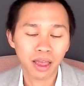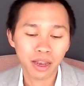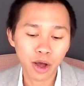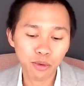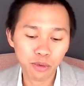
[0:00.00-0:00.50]

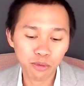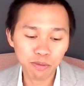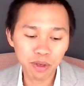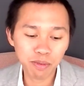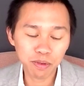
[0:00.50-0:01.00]
Now,
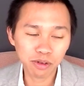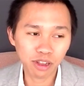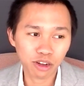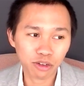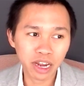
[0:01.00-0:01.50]
when
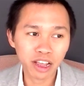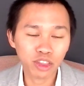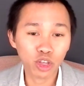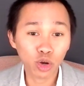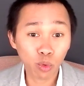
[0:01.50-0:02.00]
people
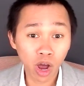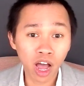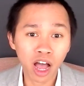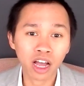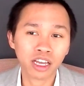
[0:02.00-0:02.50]
read your
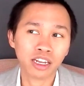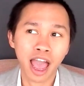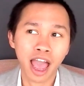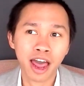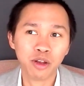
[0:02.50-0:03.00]
work
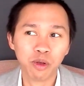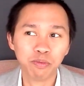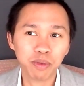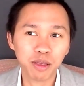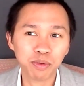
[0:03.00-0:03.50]
and
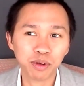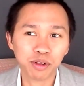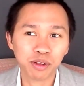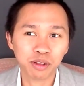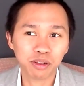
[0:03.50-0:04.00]
when
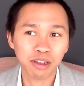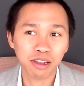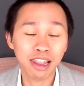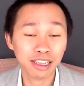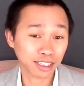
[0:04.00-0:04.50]
people
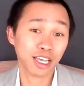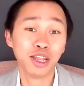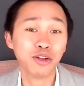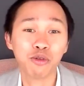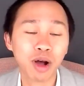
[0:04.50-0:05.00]

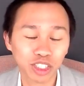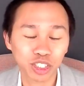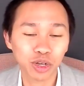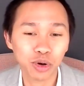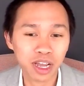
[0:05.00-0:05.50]
listen or
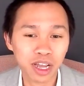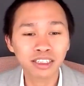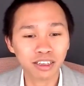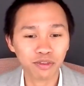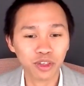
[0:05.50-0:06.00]
watch your
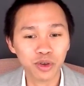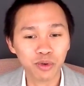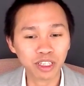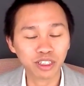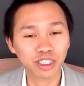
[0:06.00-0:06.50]
interview,
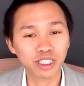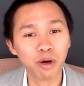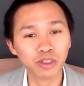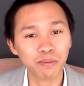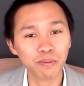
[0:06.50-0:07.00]
what's the
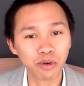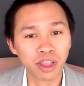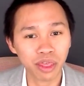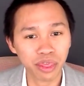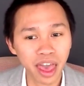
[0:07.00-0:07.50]
most
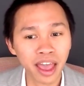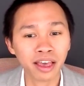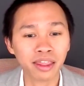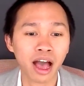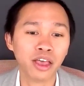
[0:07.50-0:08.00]
important
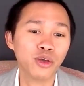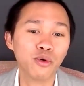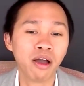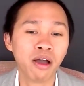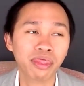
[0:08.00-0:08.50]
thing that you
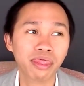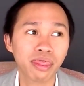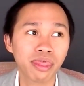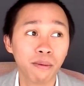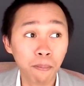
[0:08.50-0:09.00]
want
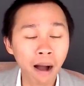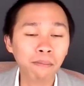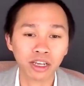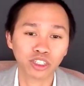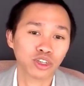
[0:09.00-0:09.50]
the
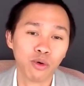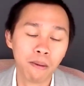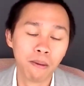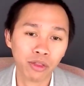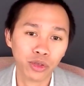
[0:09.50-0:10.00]
public to know
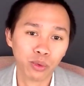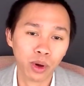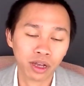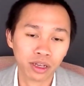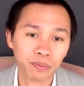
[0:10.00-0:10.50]
about your
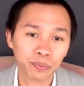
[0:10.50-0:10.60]
work?